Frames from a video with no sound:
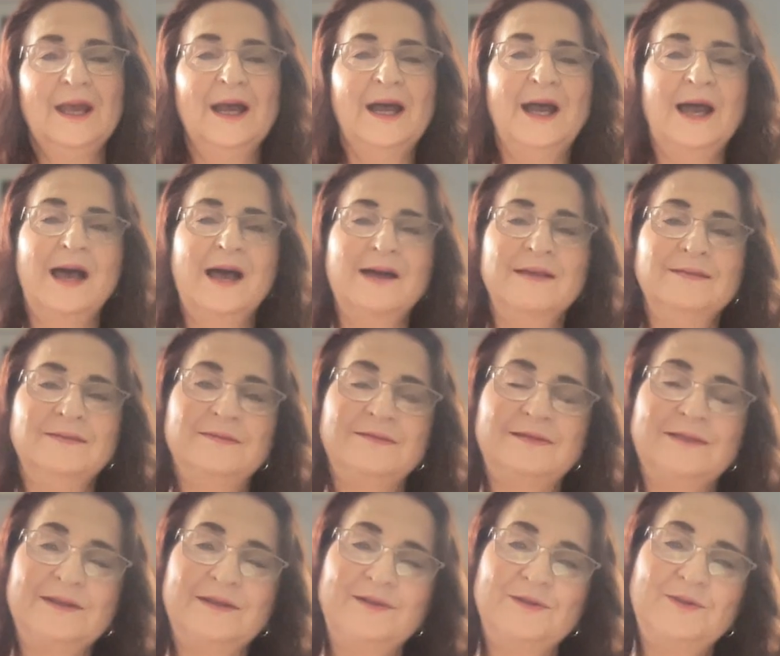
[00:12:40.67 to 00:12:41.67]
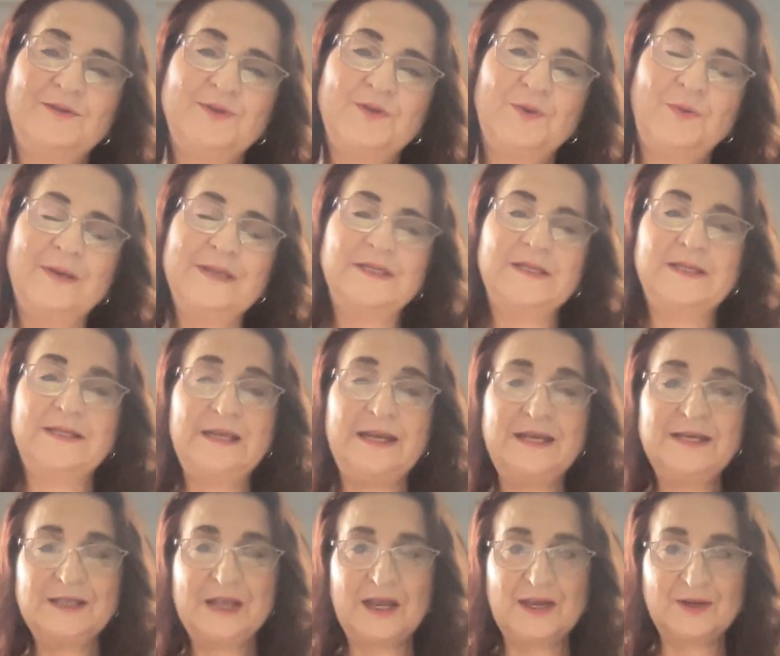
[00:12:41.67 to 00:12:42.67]
And so as the
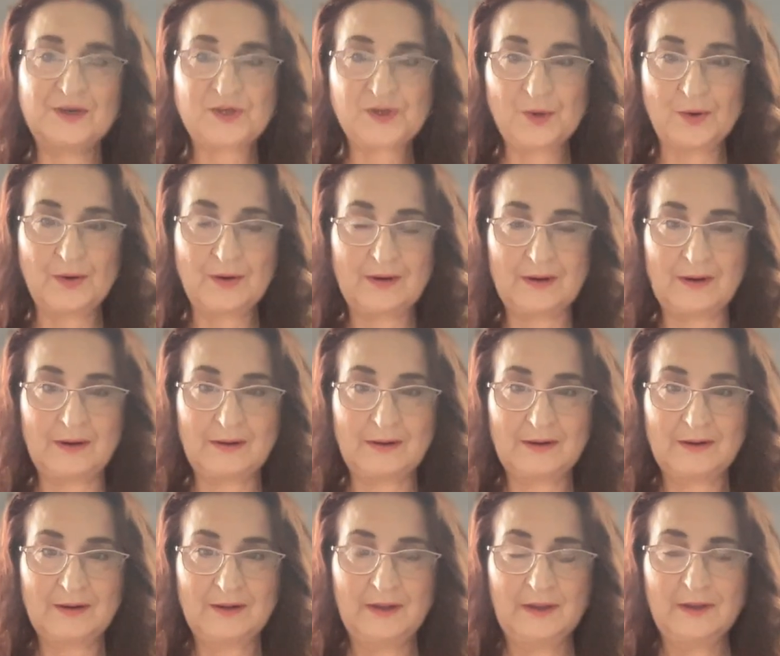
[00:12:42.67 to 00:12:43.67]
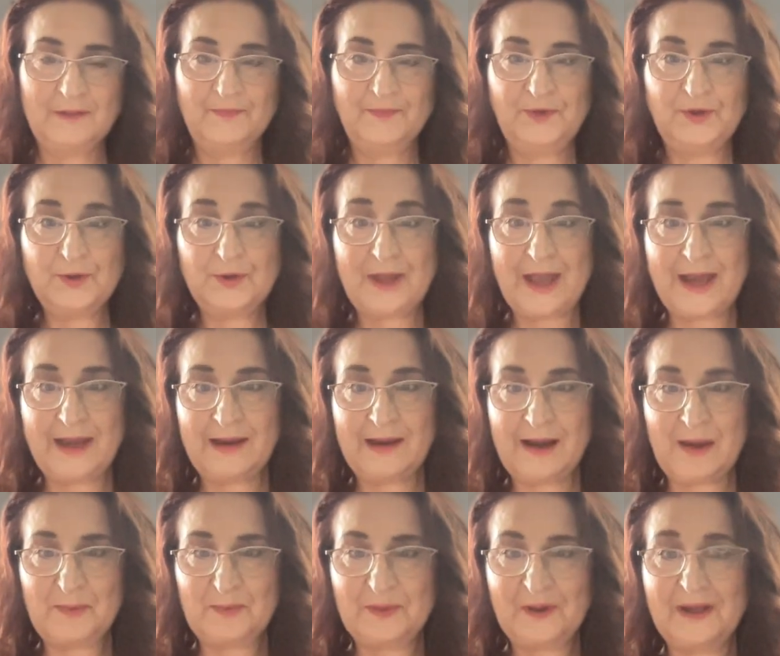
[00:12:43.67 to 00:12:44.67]
days get shorter, you're getting
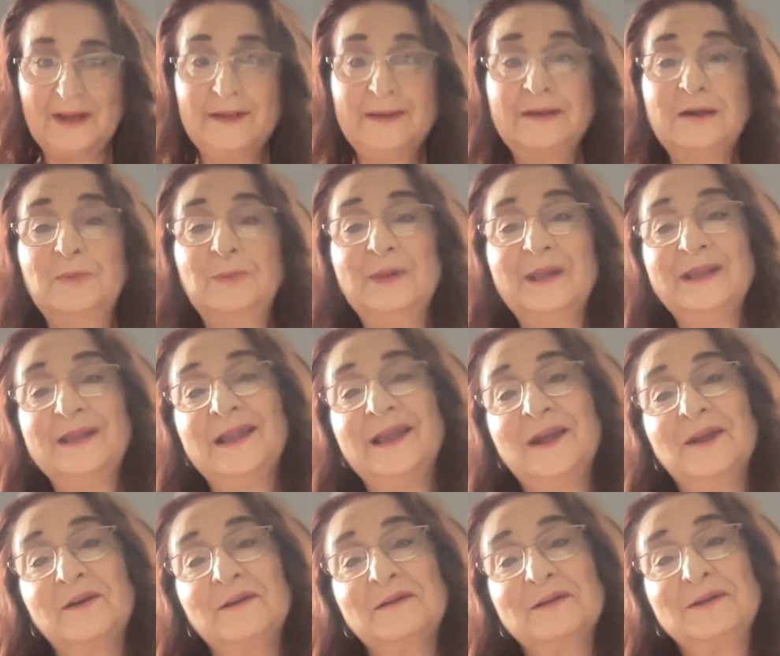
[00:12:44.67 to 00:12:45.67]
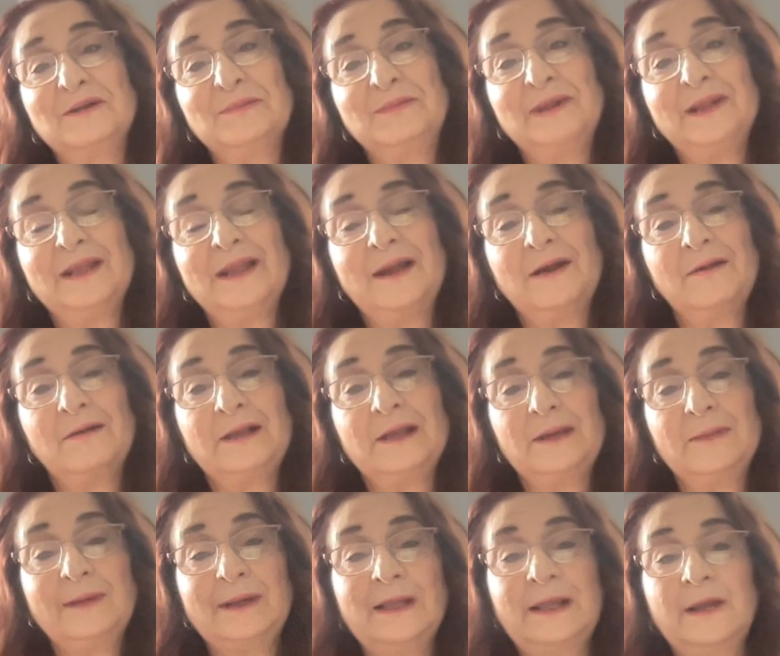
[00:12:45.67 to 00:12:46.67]
up a little bit later, a little bit later, a little
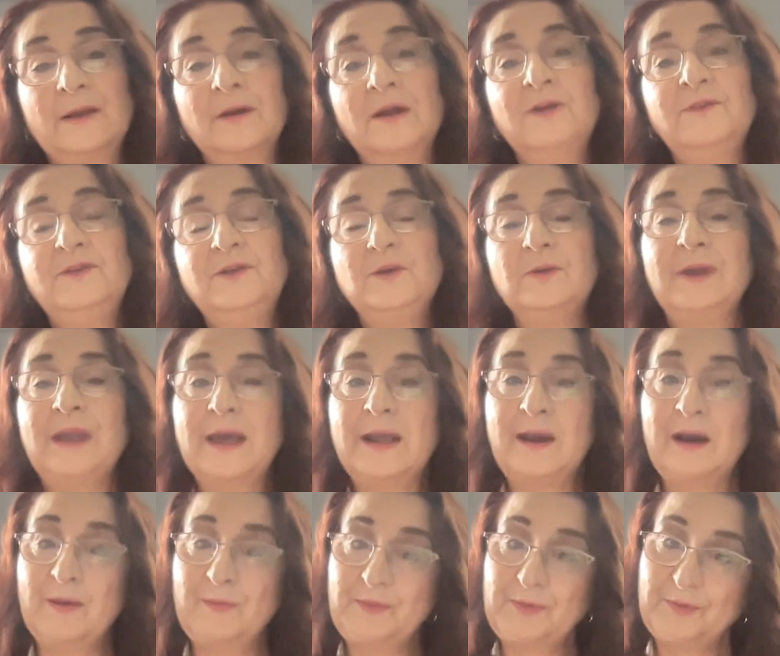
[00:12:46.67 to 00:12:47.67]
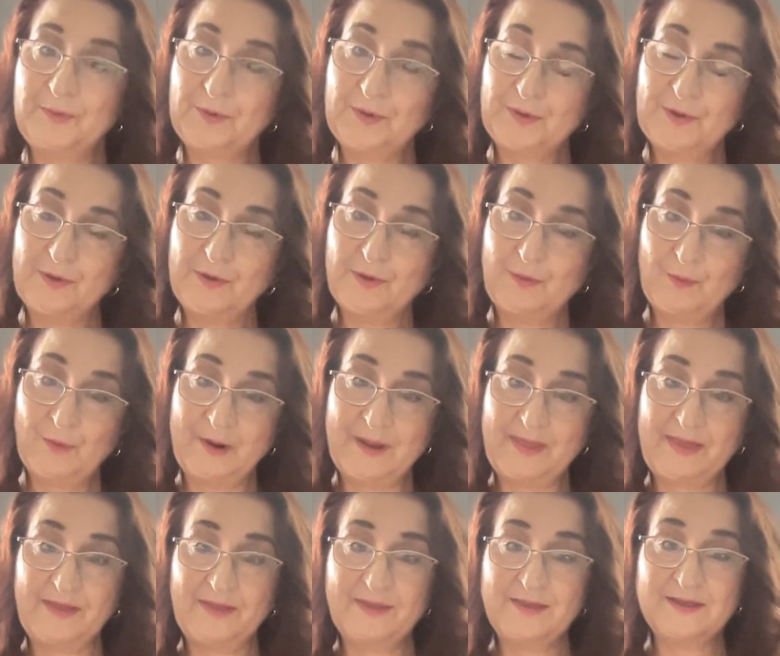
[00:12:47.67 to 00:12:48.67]
bit later if you get up with
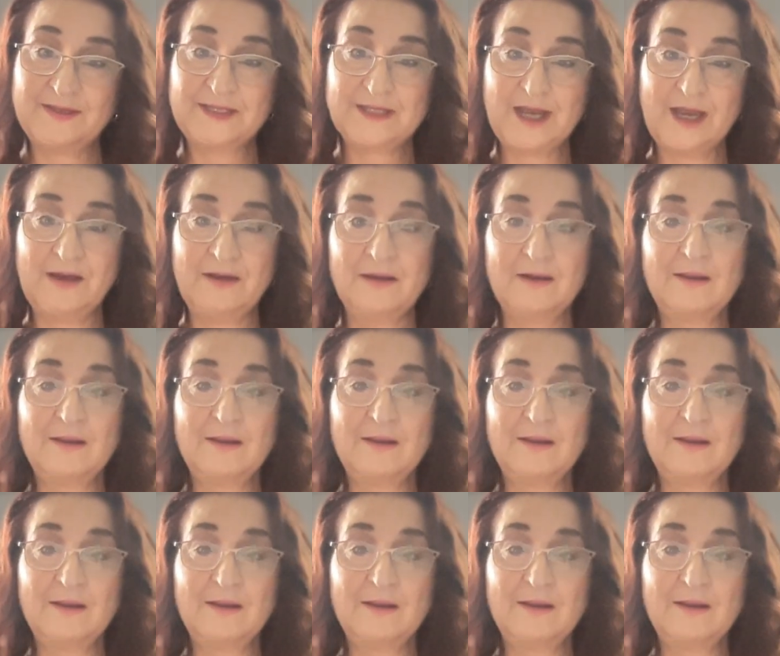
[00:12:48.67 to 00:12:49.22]
the sun.